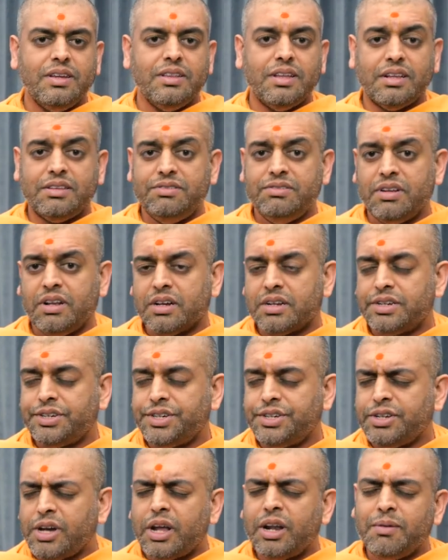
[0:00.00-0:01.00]
that Janak
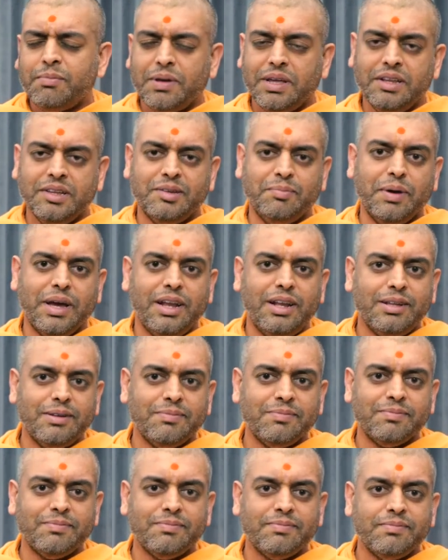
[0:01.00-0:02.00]
shot up in his bed.
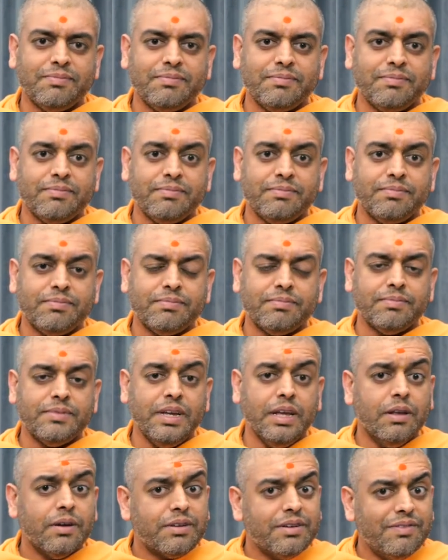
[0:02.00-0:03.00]

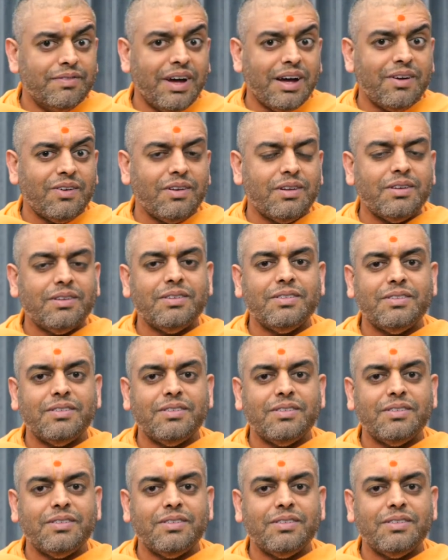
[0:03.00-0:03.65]
He looked around.